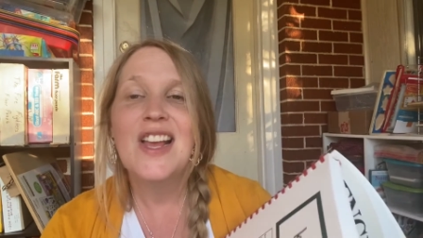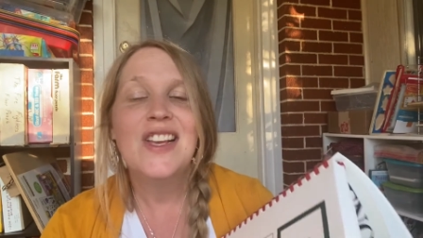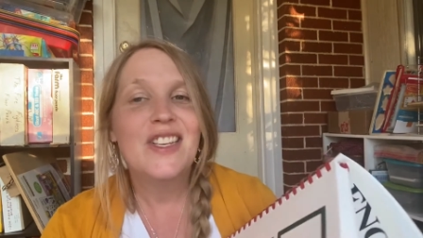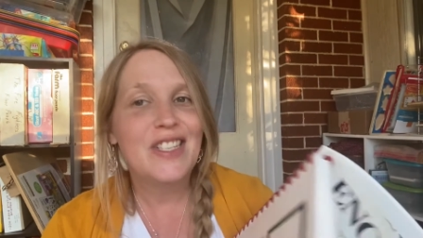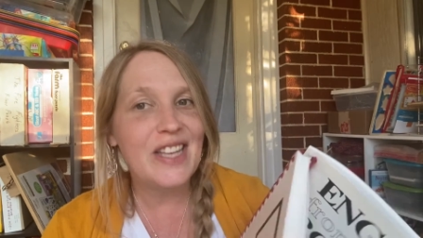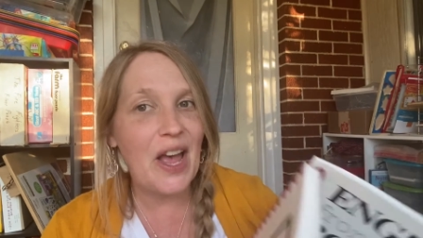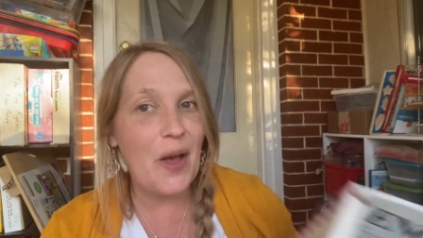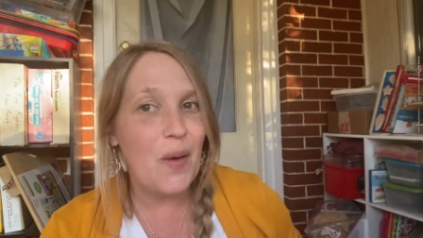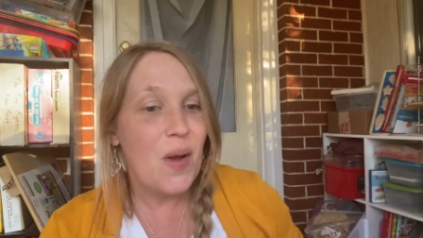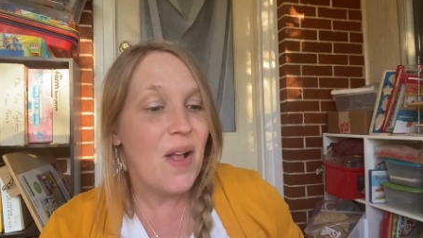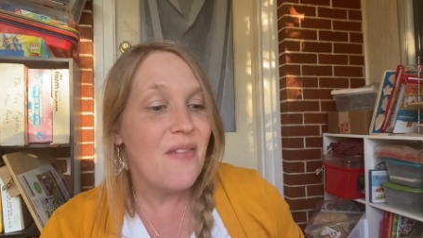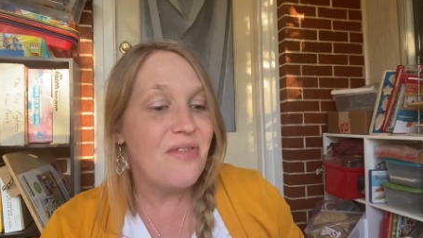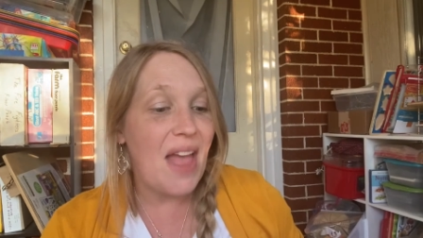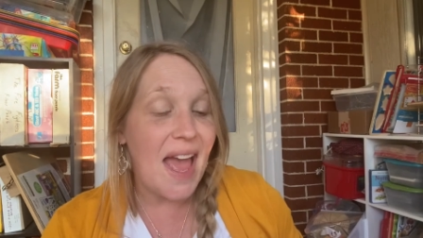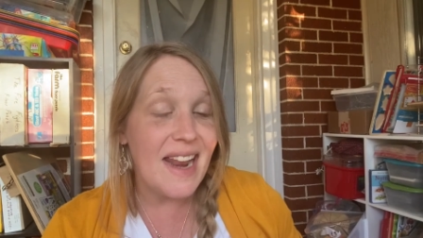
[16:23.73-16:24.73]
So
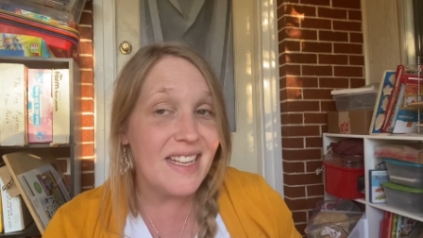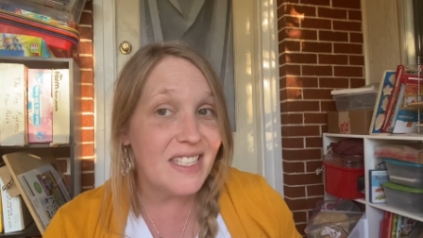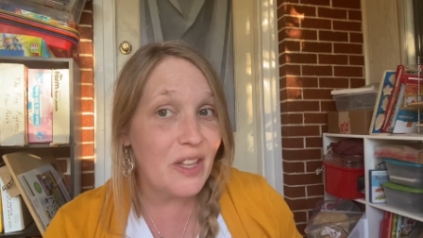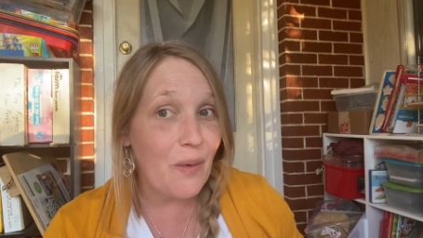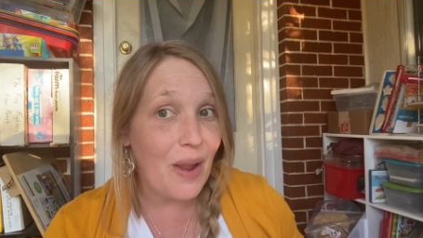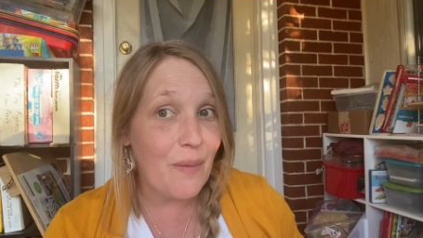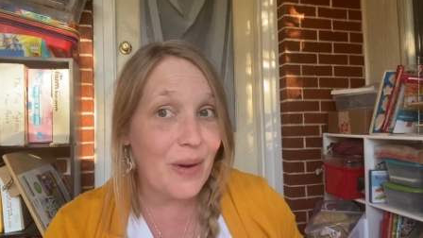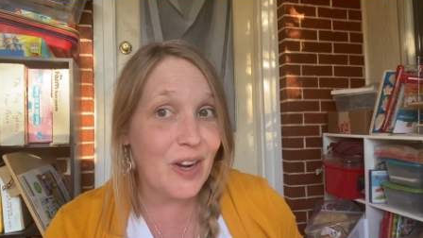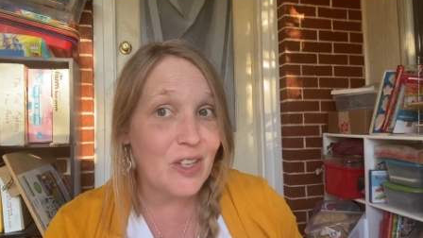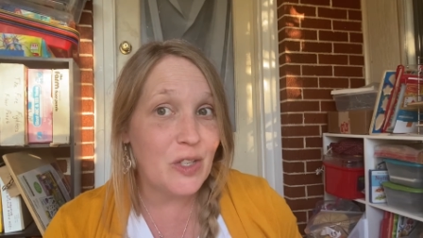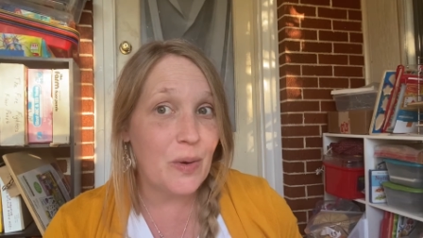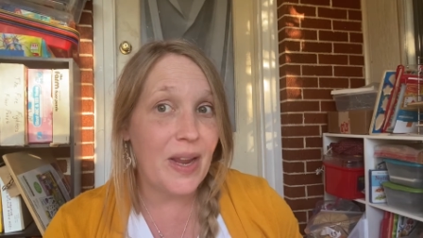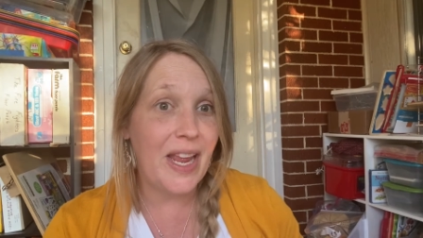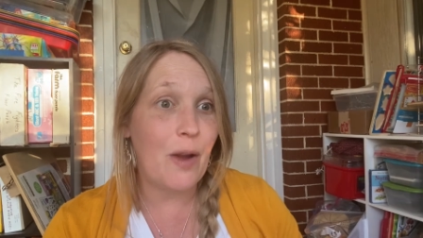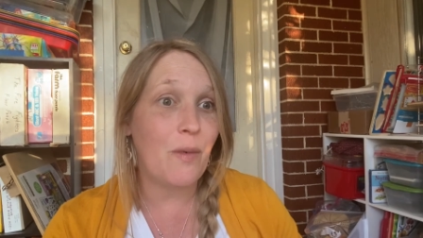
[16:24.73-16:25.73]
that is the way we are
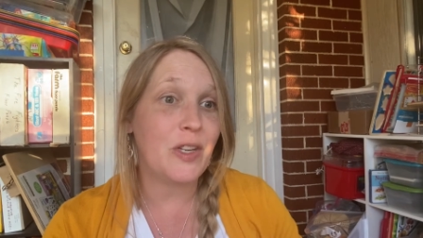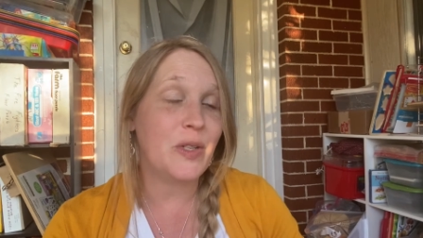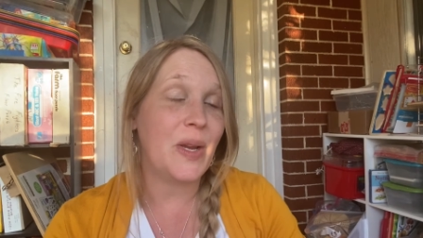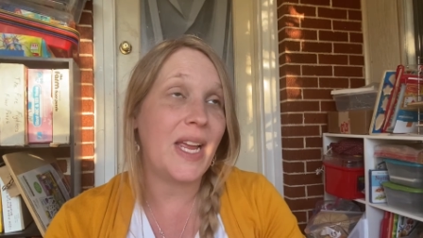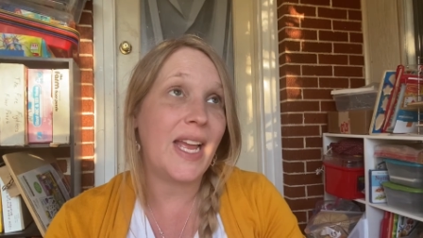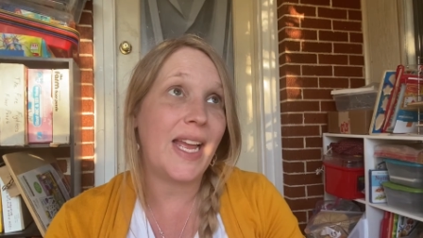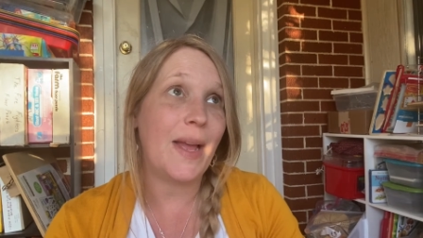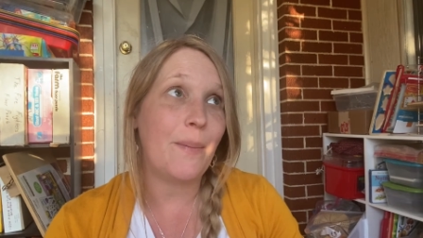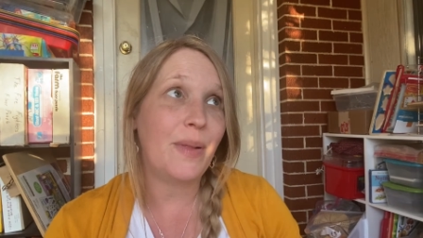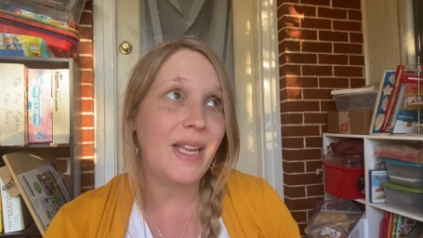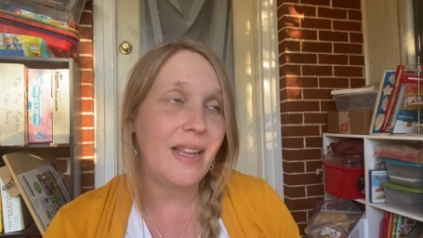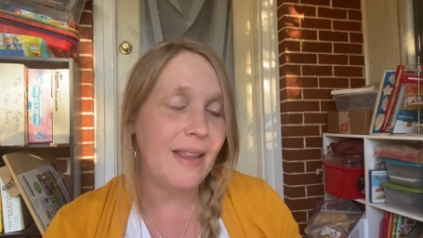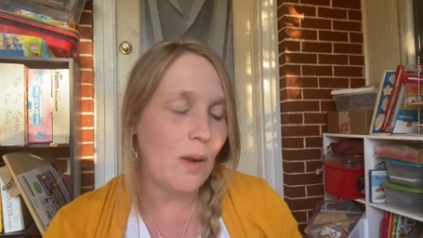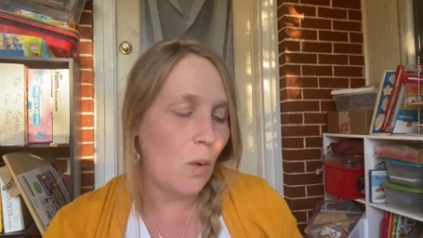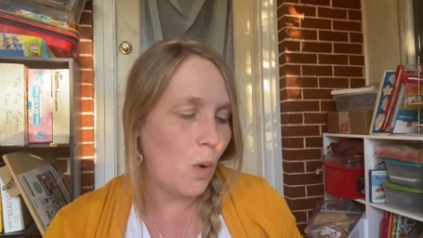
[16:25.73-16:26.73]
doing it. We're doing it
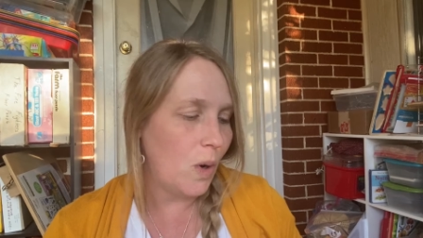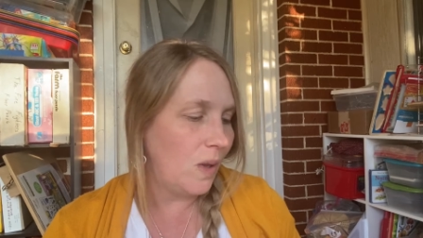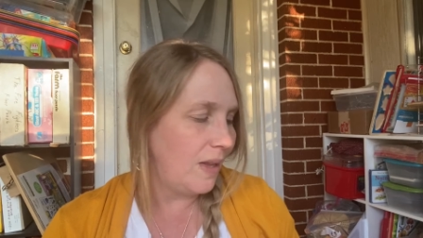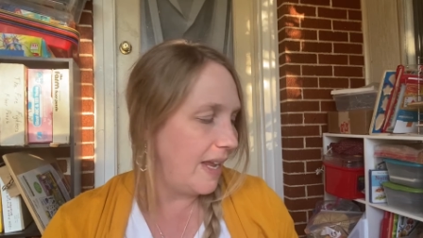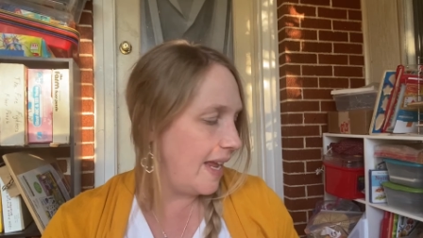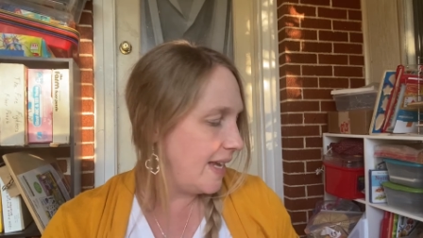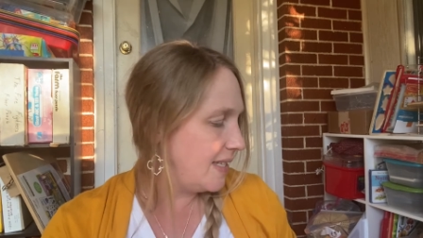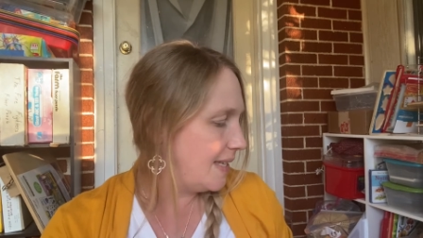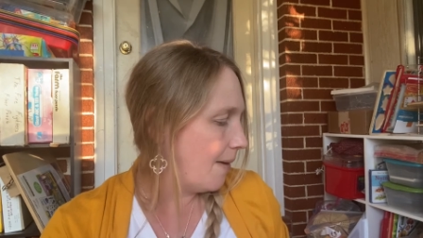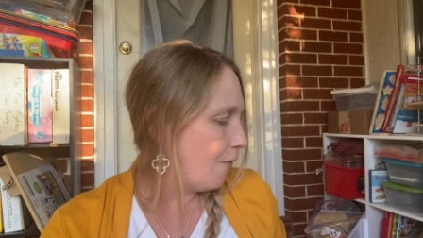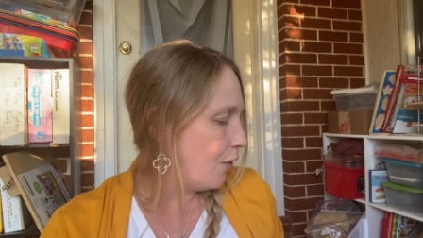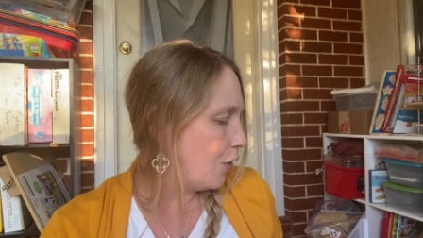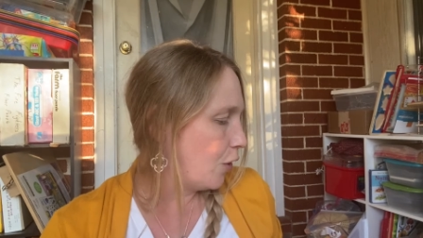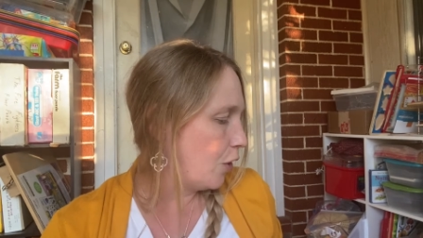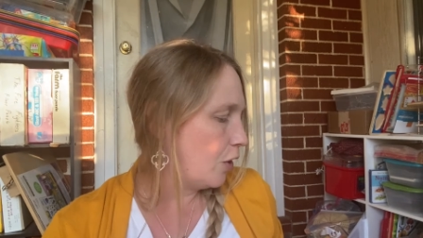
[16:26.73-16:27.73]
completely orally, except
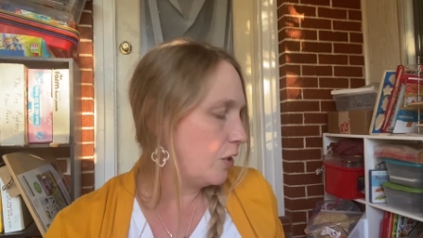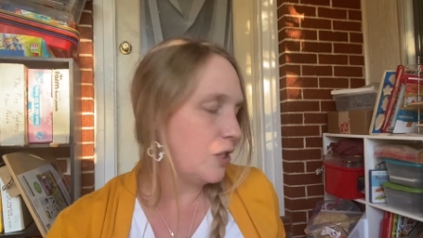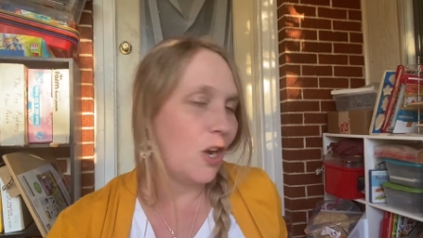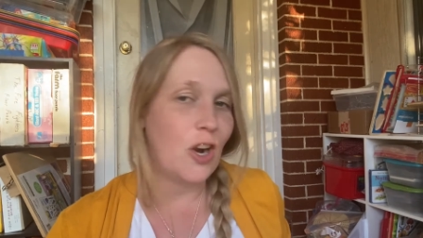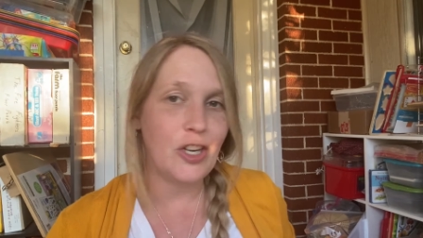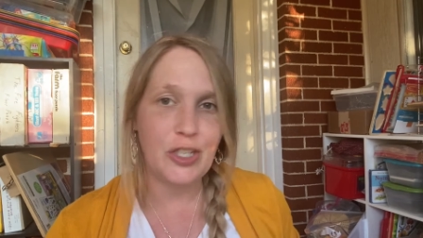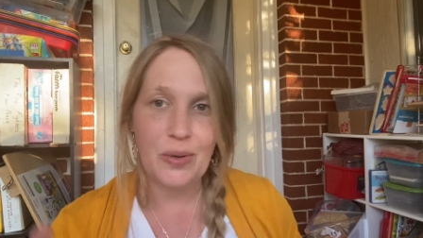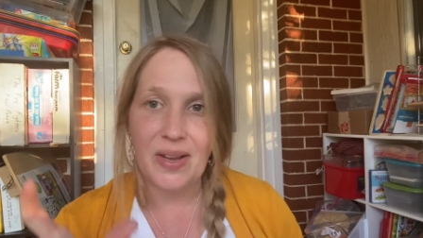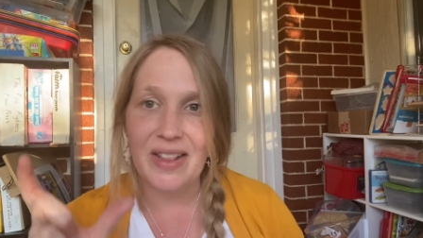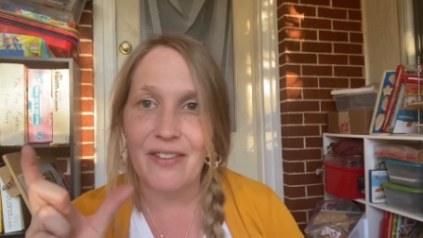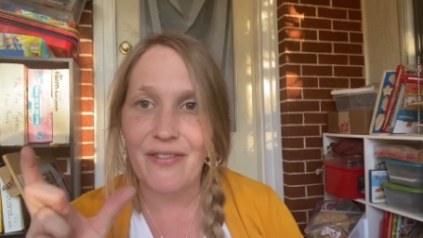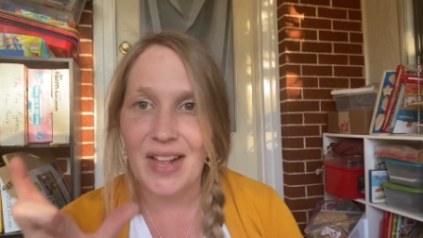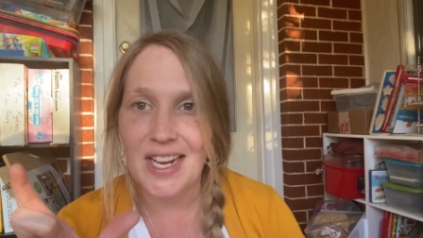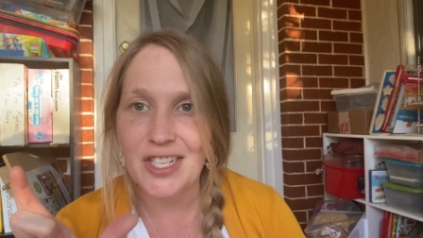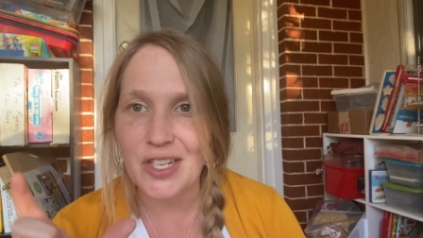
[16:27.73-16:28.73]
for the girls are doing the
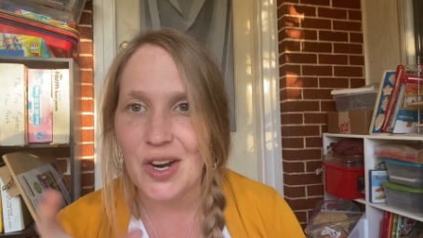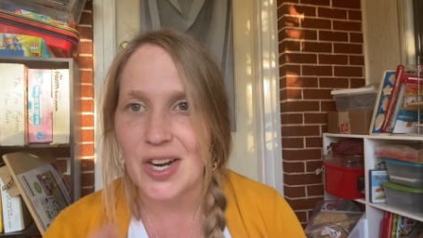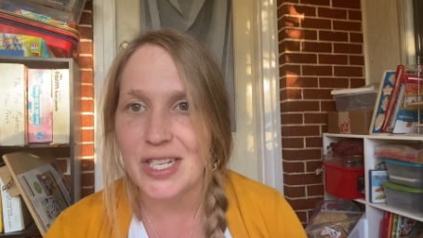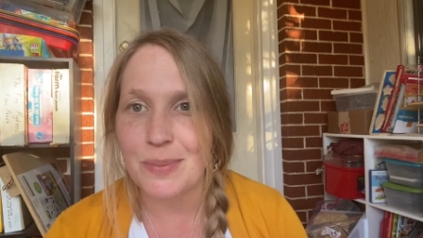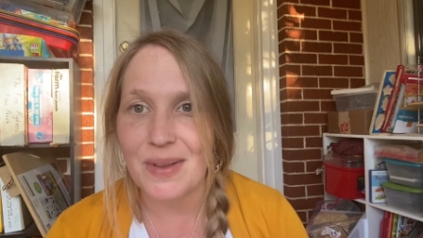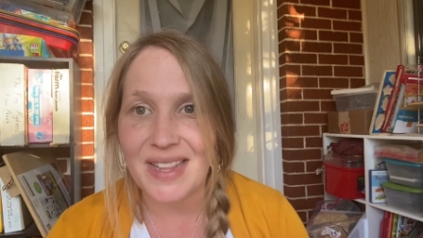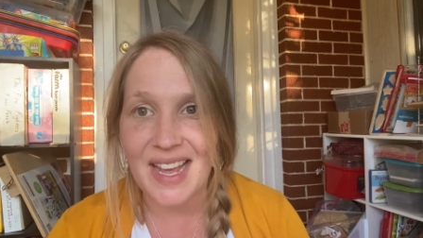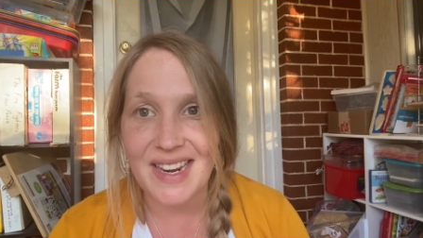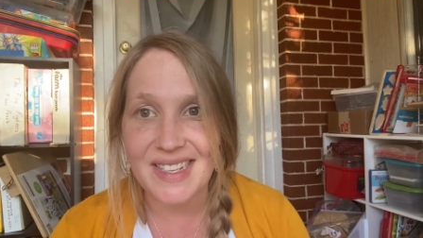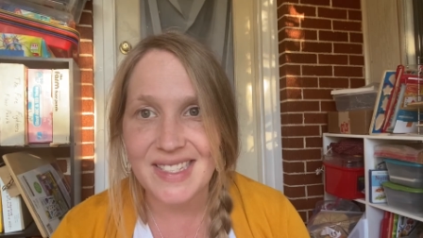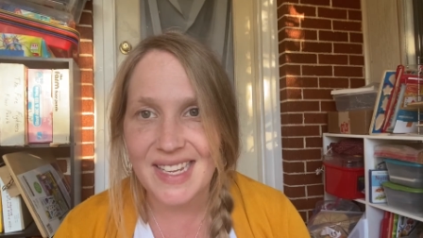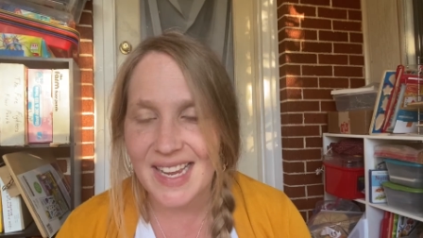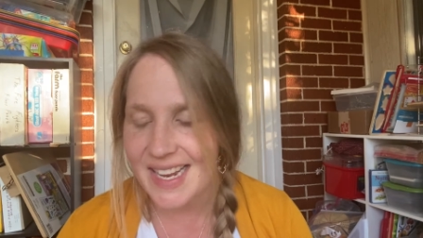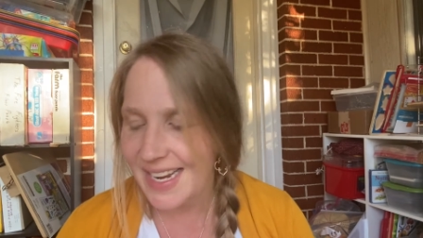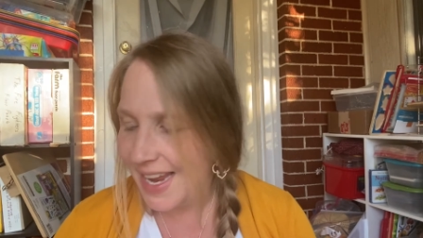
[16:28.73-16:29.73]
flashcards, but that
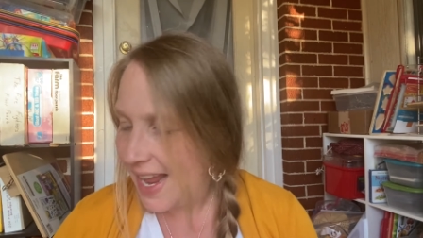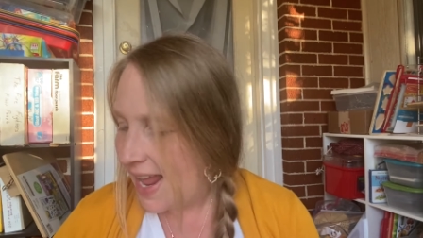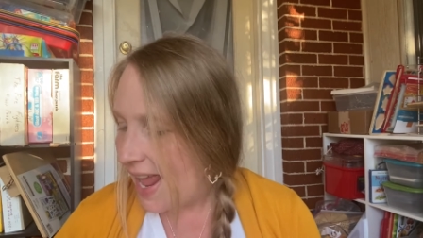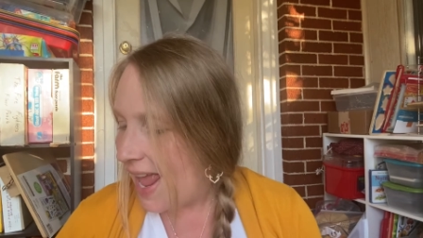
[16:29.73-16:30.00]
is it.